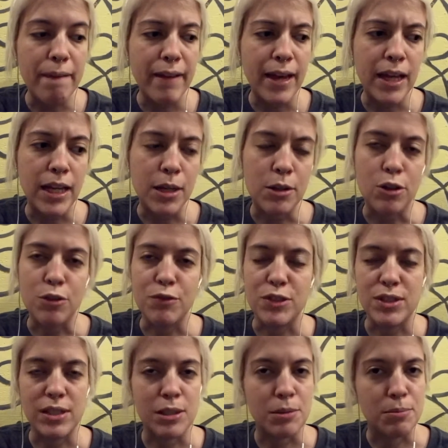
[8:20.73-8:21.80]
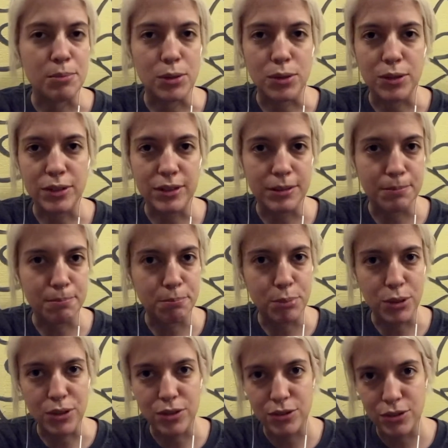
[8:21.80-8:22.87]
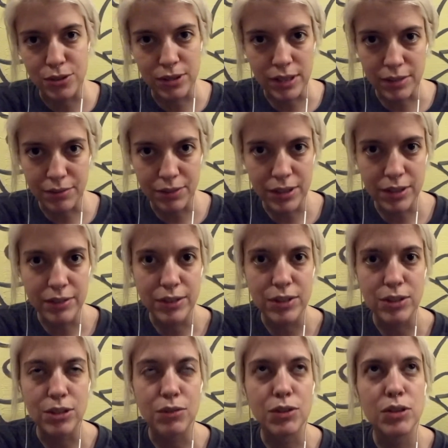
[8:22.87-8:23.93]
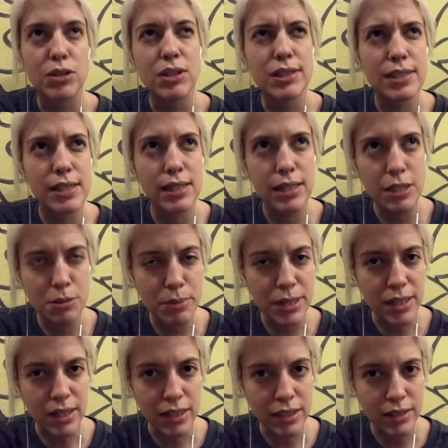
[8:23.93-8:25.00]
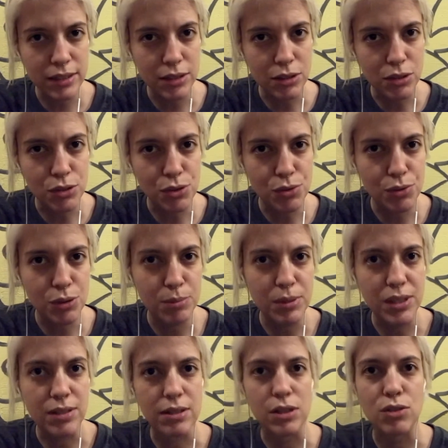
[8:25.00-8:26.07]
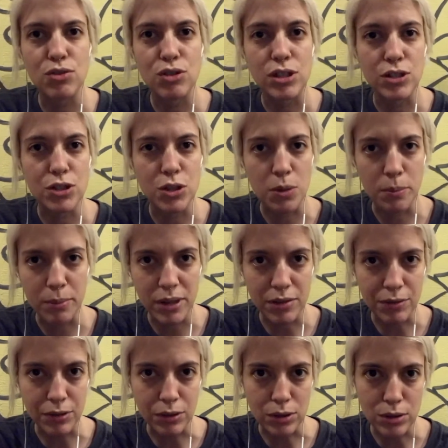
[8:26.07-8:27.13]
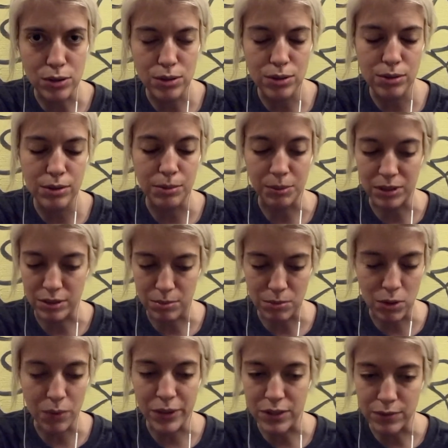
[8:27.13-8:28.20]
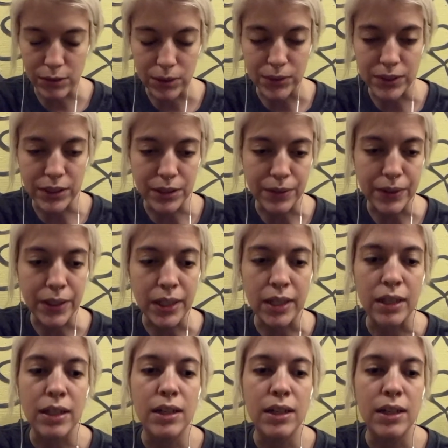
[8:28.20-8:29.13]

And I obviously bought the bus to Latvia and stuff. So it's a little bit higher than usual because I usually don't pay for the hostel because I'm always volunteering.